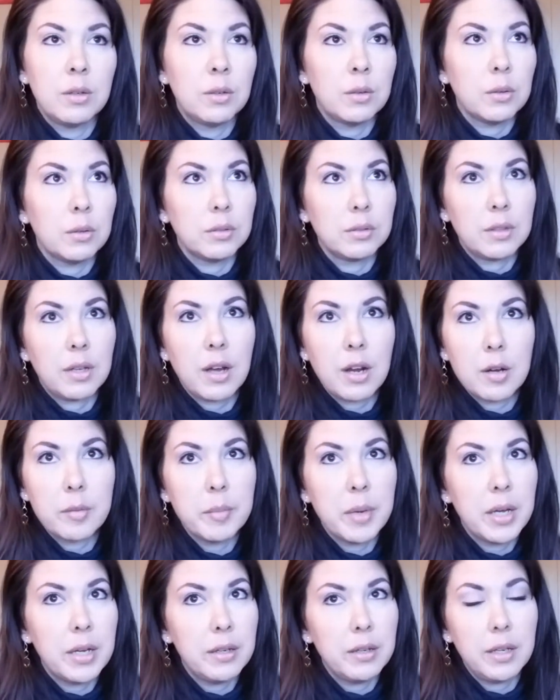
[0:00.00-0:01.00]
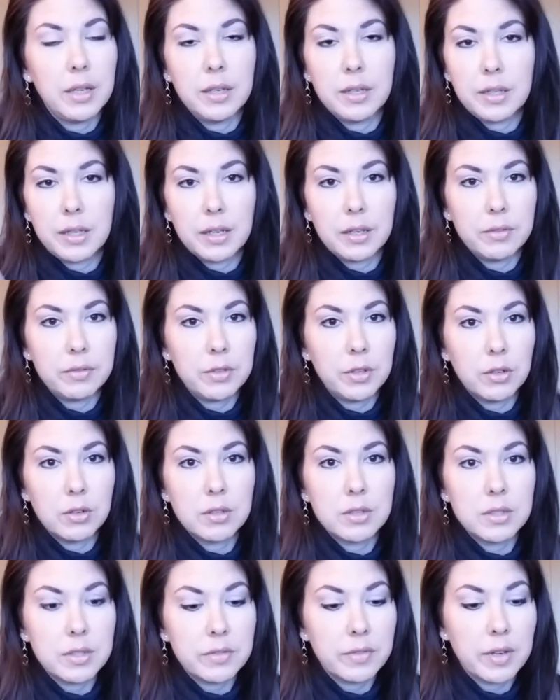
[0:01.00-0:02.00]
old karma. And again, if you're
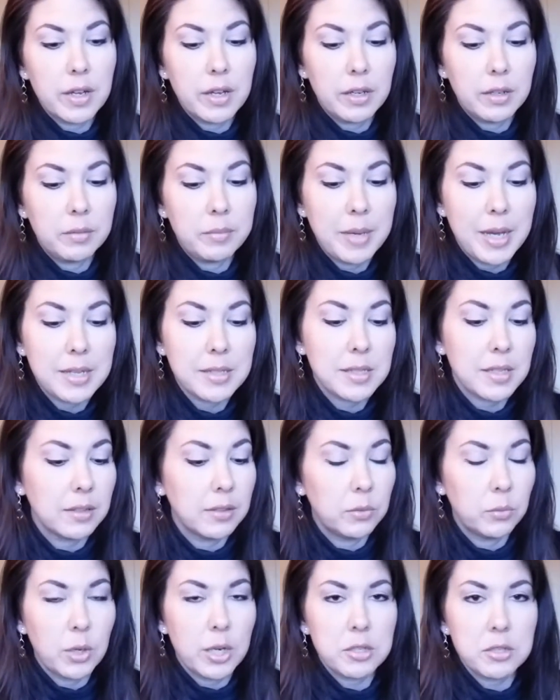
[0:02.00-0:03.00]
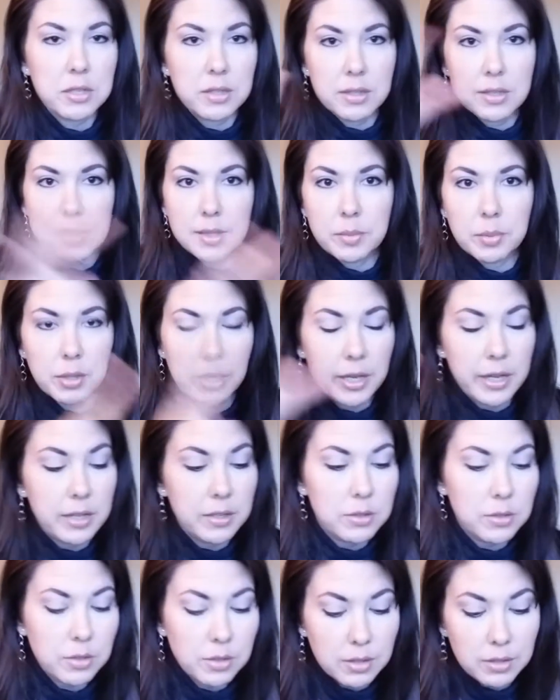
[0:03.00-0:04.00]
divine masculine watching this, apply it
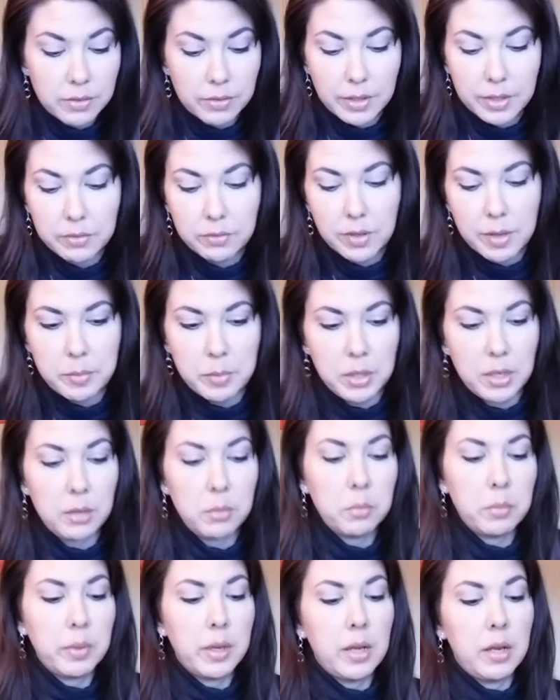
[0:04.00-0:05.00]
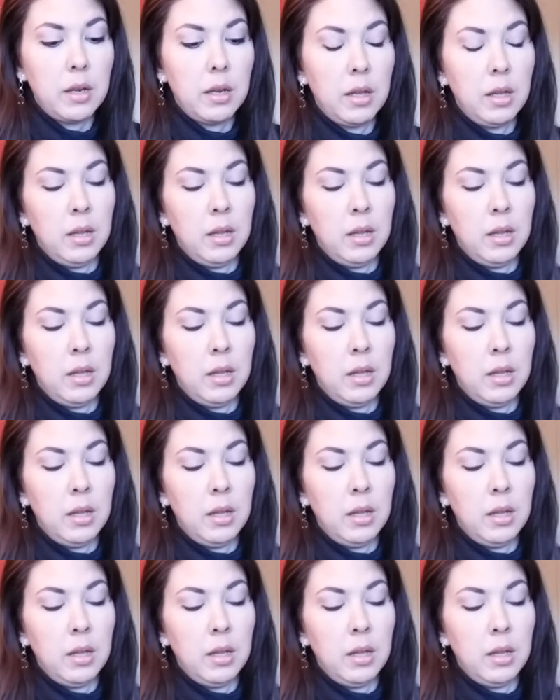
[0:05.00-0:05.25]
to the divine feminine. But